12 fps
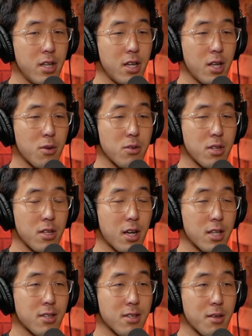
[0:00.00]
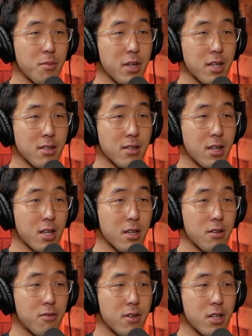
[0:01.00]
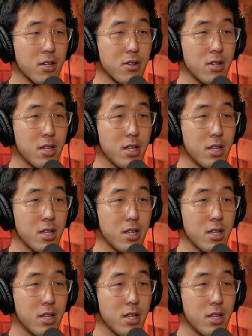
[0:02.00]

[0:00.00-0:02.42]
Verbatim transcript: and not sleeping is not good for you.